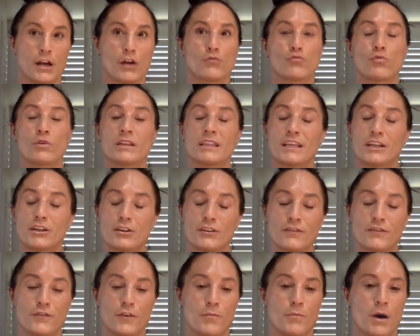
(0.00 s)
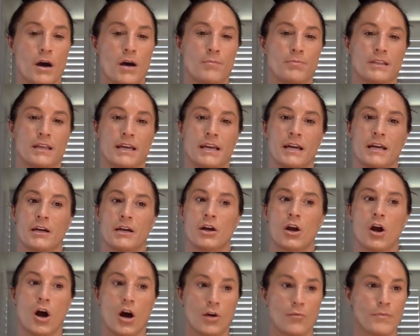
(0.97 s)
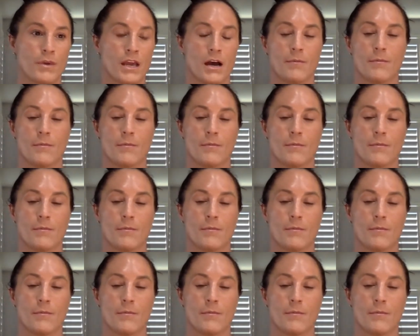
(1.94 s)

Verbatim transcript: really good football player, called me up.